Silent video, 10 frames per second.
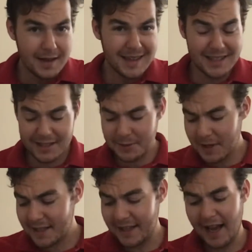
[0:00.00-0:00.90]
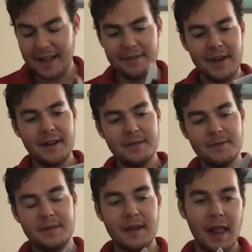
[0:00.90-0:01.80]
Continuing on to the elevator.
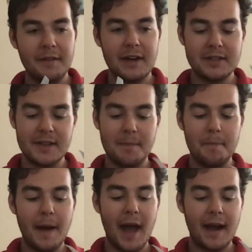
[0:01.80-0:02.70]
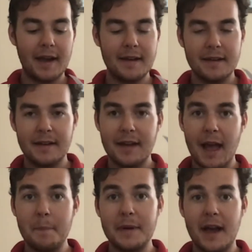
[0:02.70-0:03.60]
Elevator is on the back
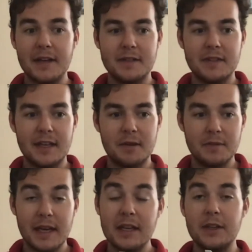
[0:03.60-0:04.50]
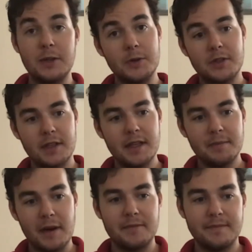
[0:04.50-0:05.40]
empennage of the airplane, usually,
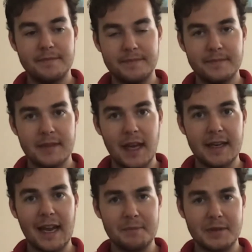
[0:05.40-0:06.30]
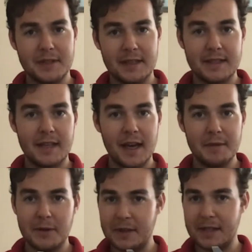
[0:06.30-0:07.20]
about 99% of the time. The
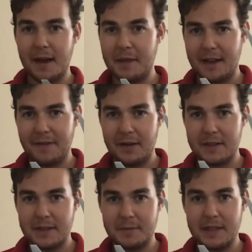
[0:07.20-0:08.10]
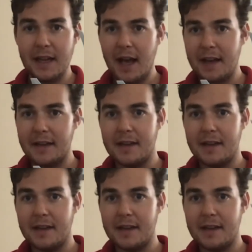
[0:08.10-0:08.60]
only time that I found it to be not